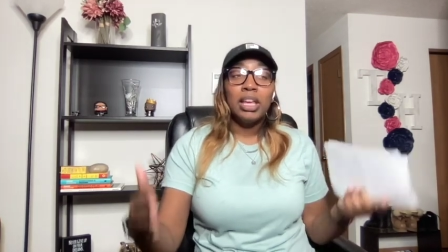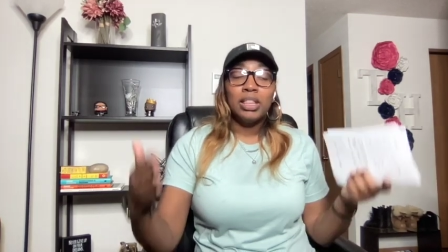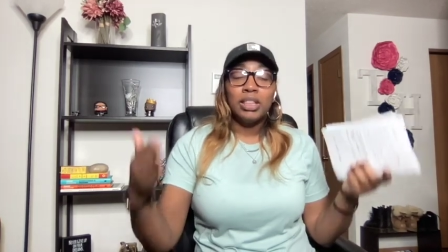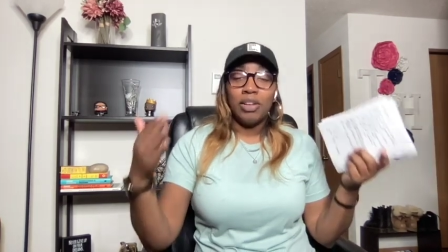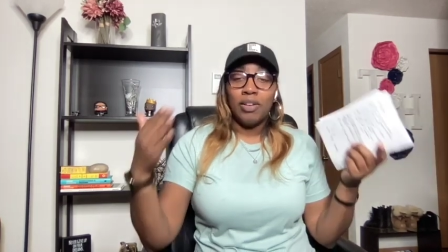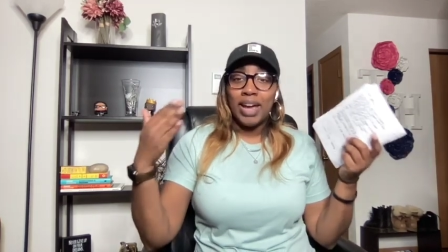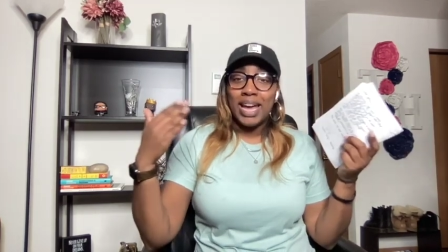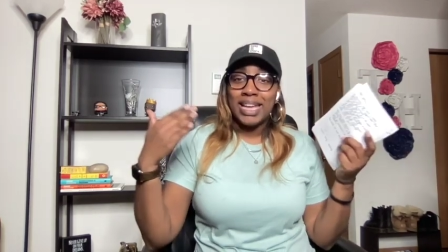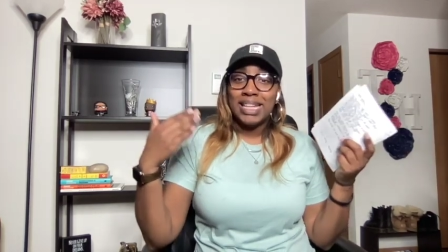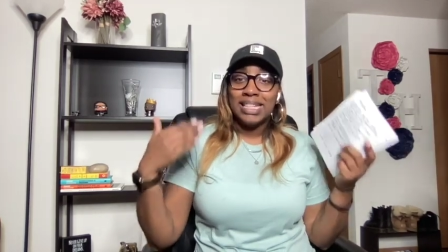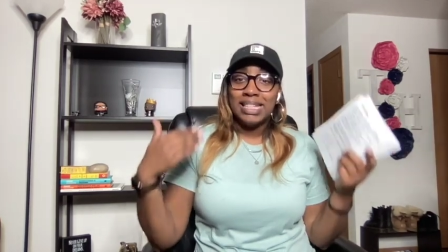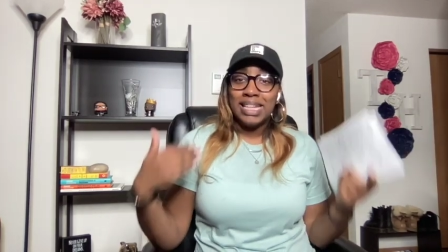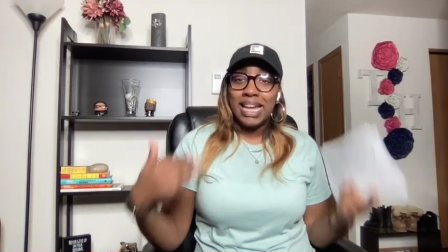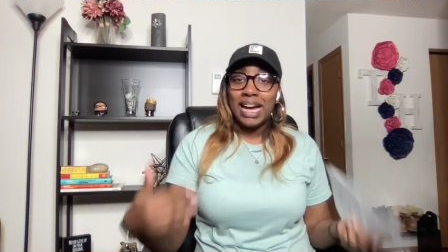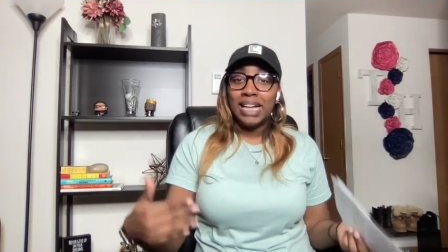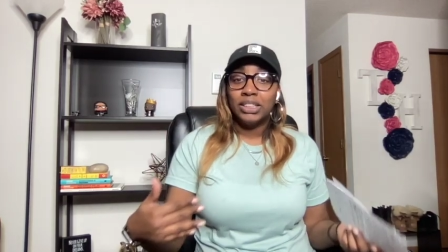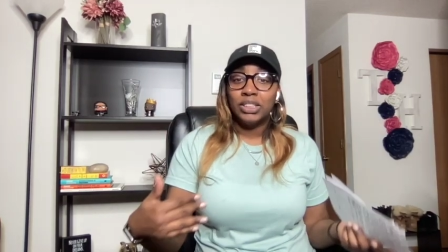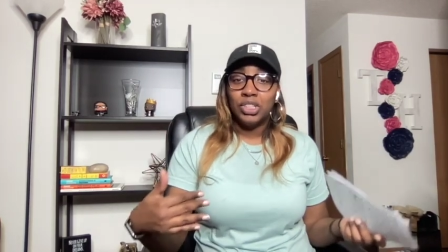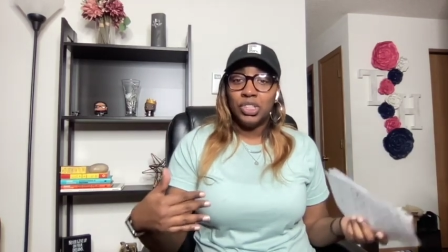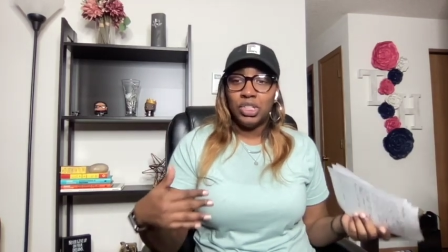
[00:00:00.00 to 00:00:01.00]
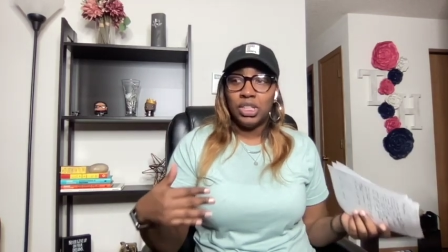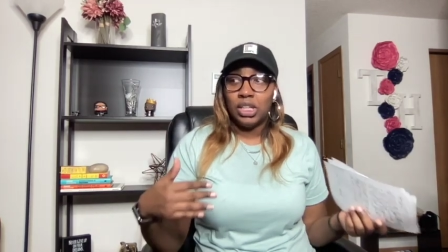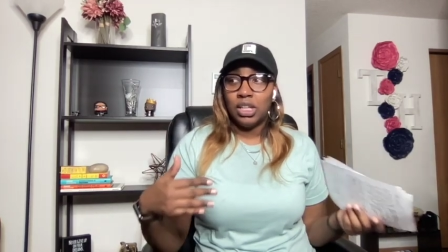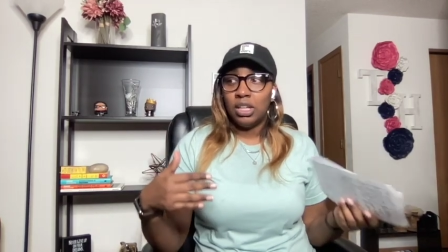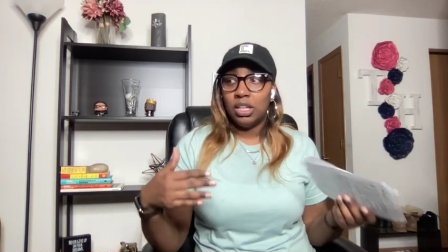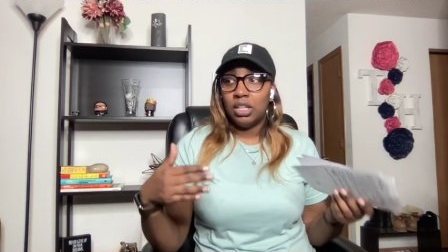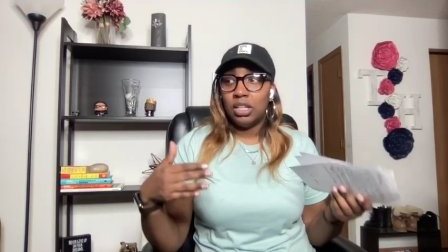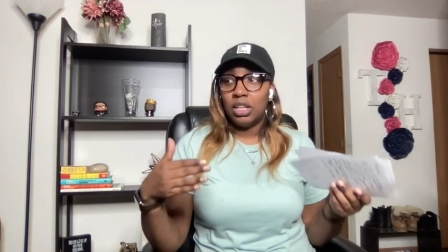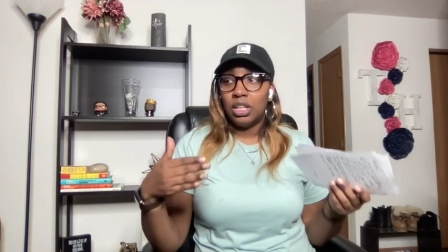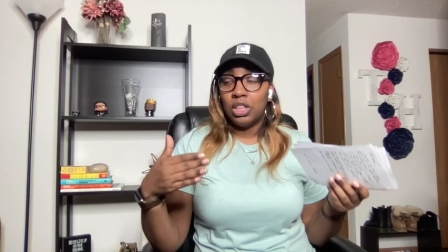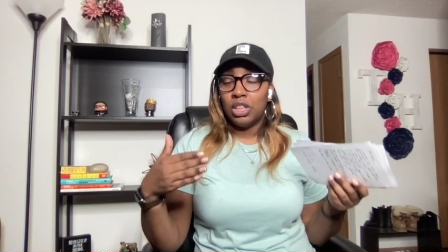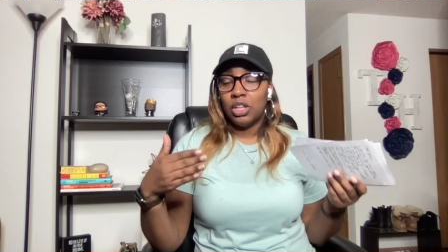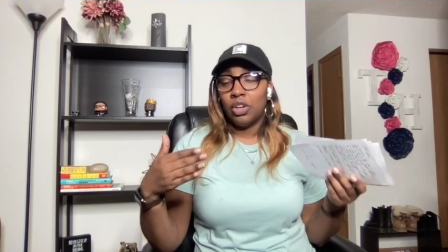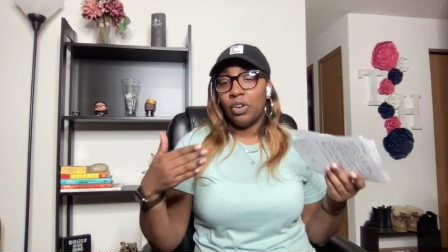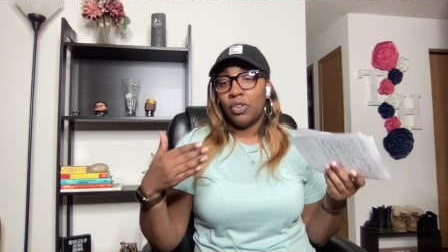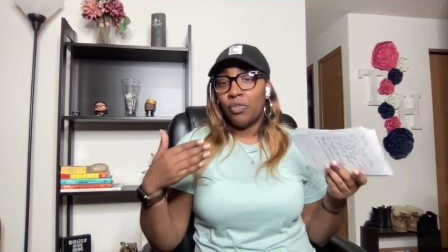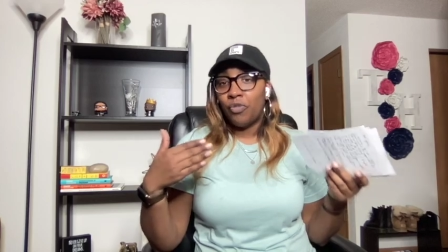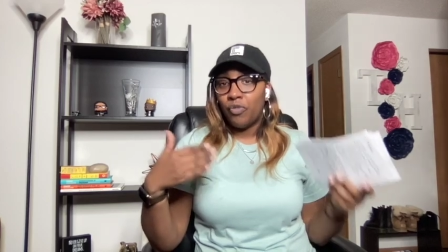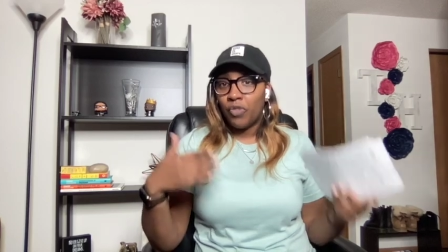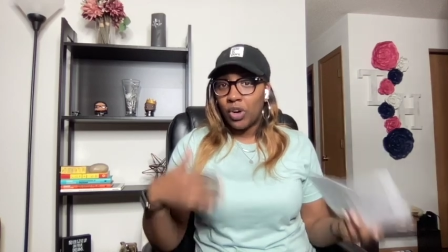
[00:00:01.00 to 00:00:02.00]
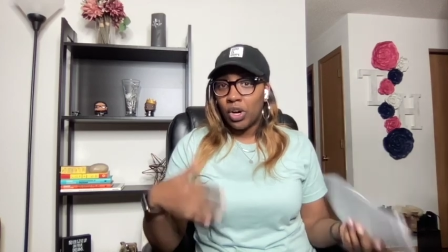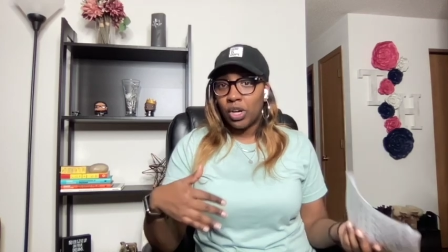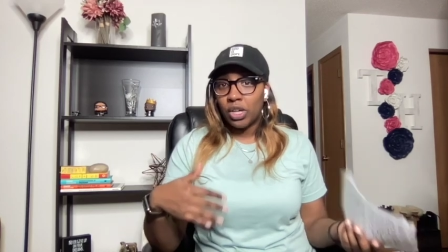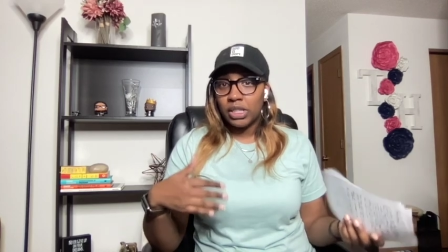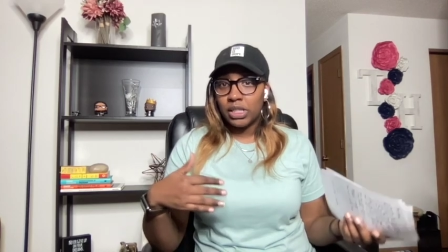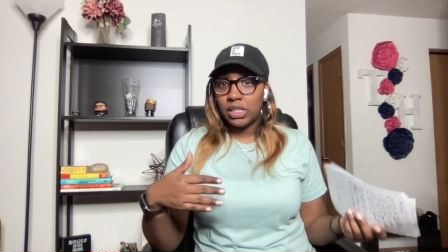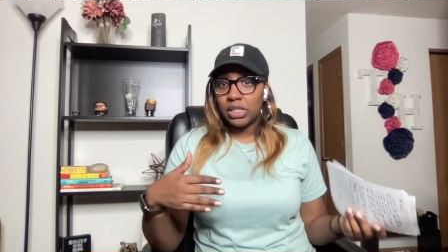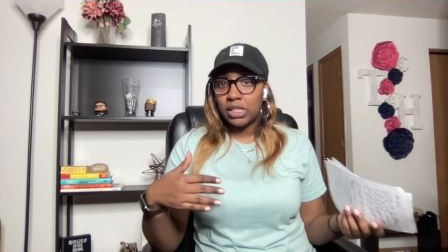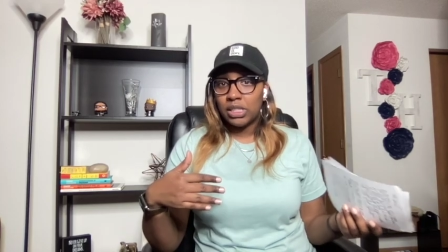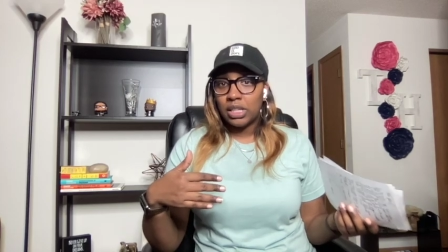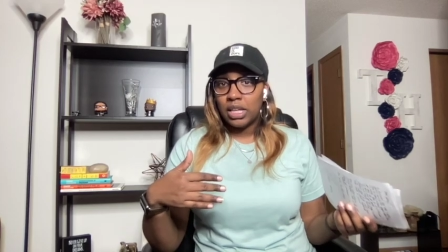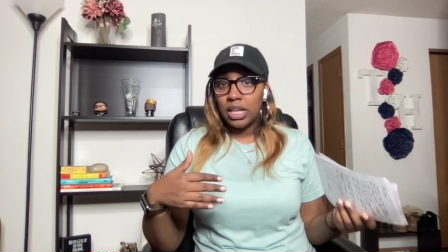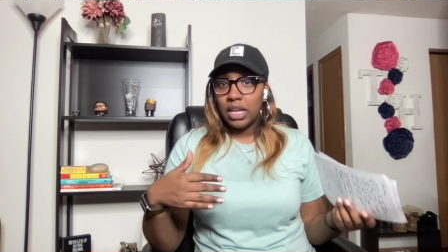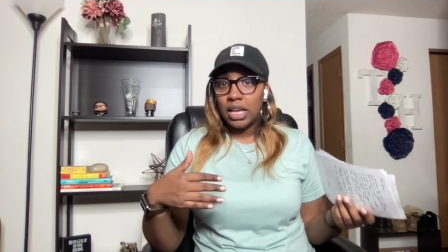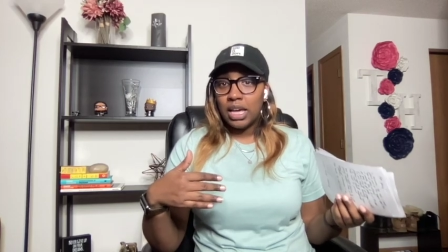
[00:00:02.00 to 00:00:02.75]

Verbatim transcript: They're acknowledging their faults,